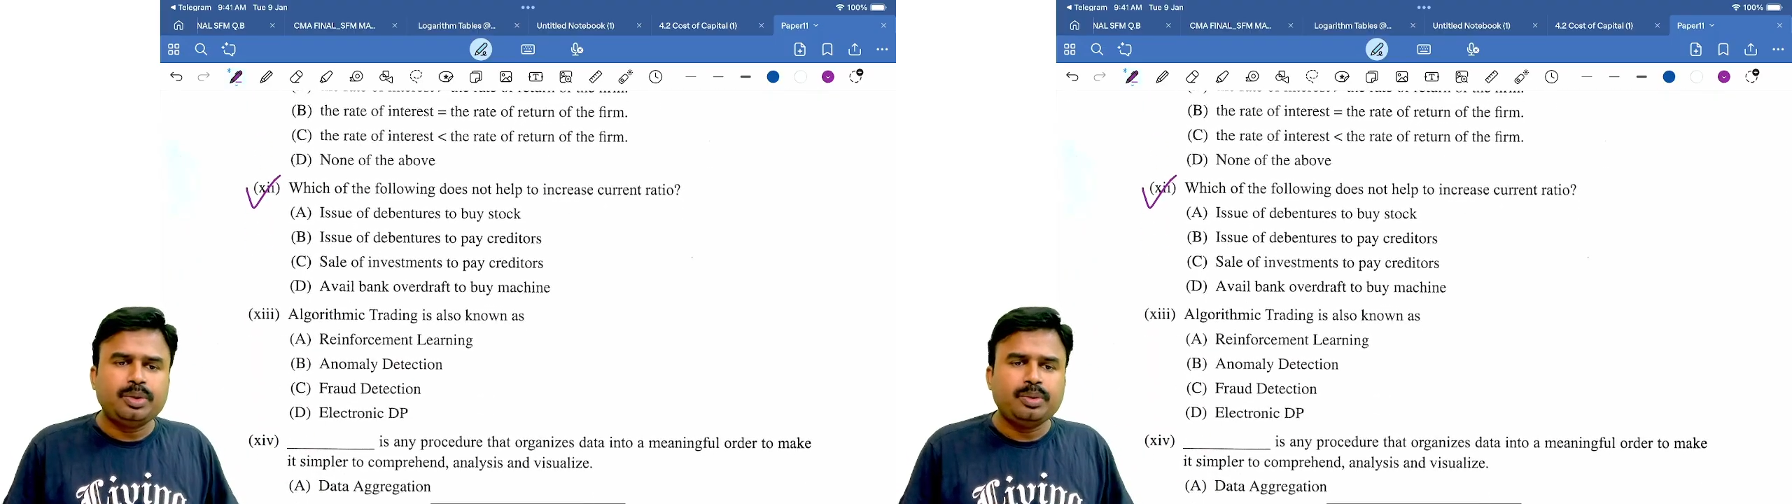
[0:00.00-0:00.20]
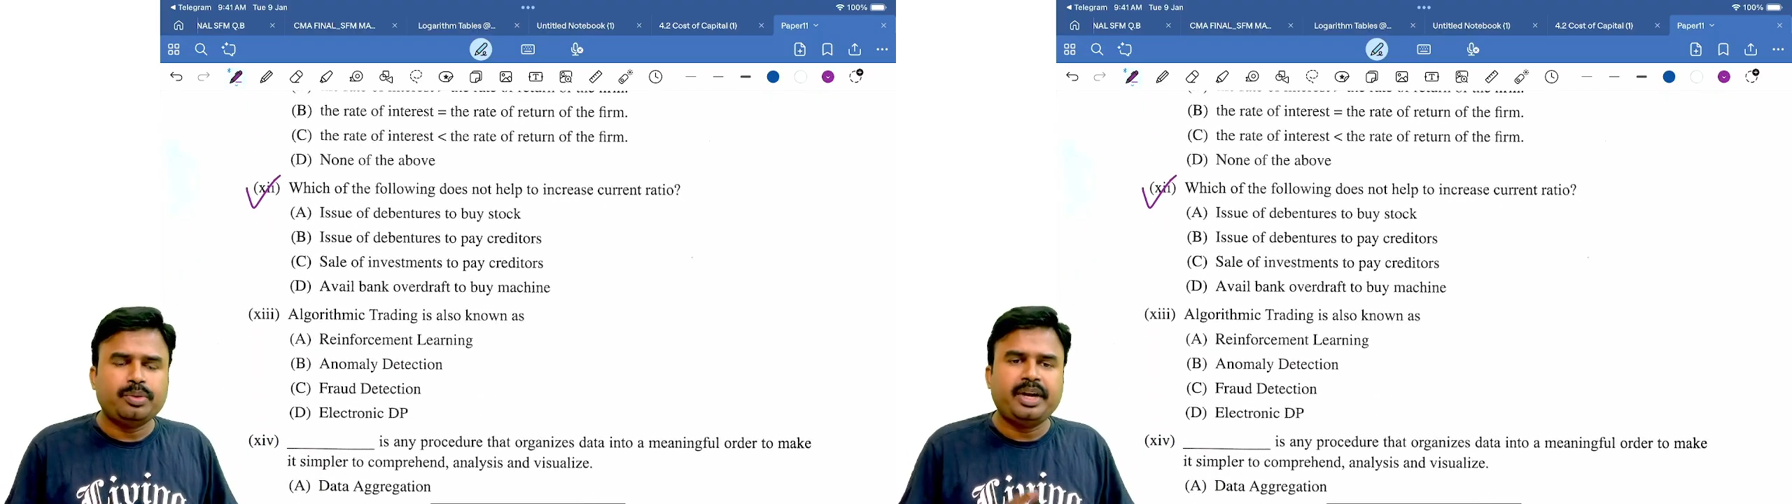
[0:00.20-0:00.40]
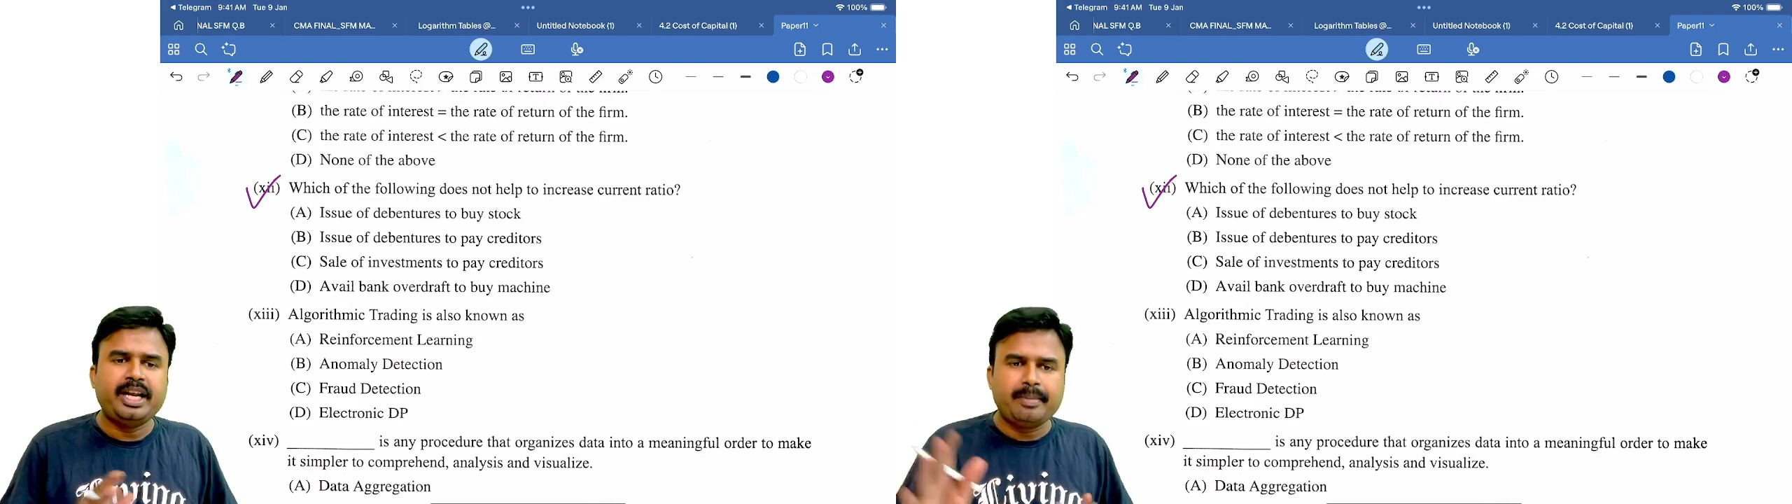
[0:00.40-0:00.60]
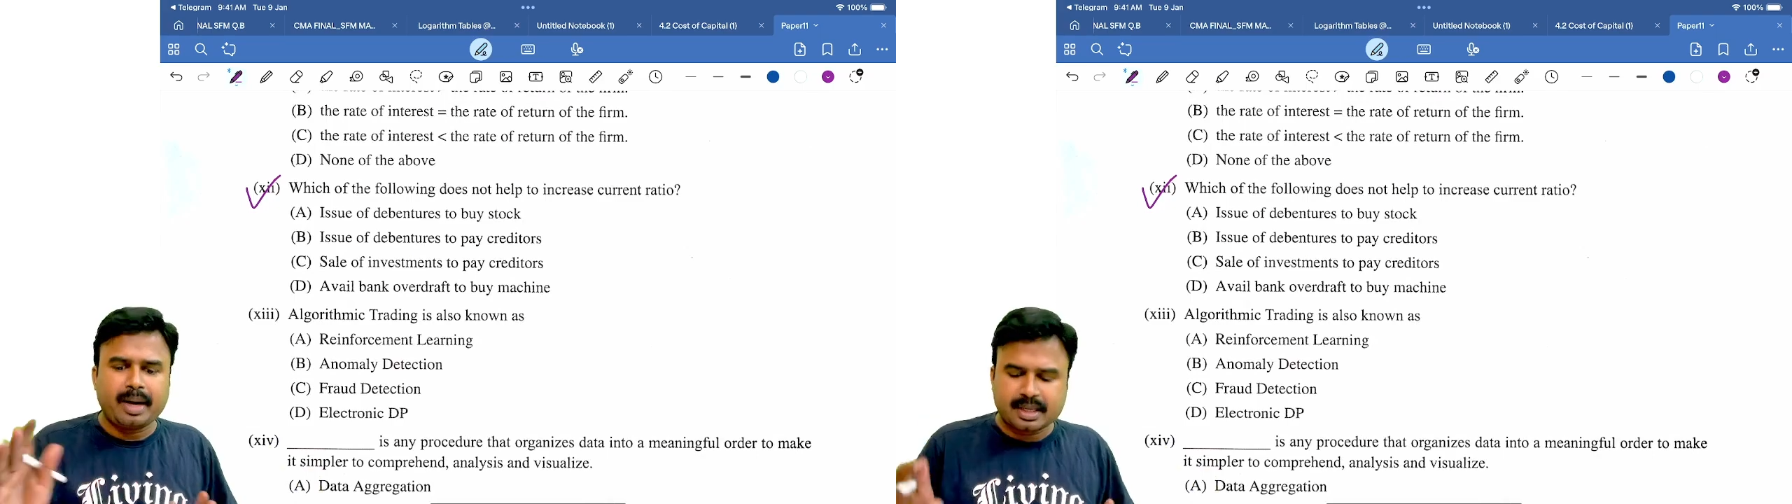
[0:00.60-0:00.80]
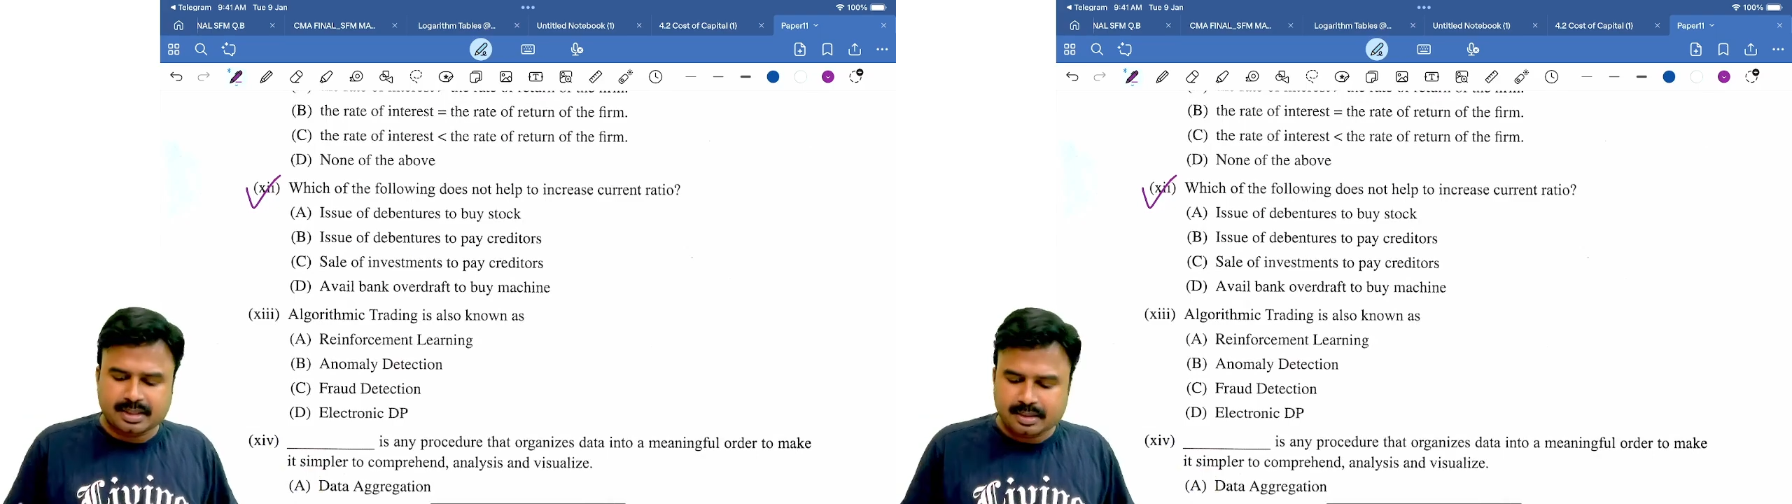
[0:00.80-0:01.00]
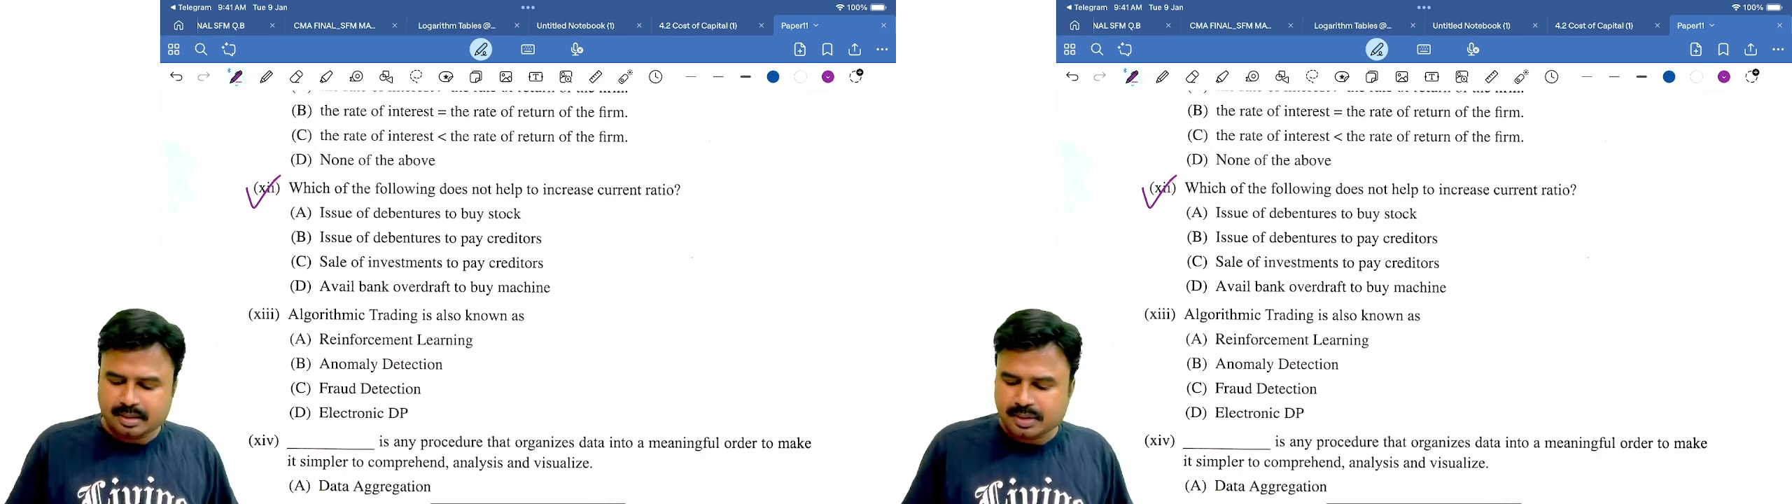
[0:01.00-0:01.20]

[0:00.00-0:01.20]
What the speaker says: 2, 20 marks.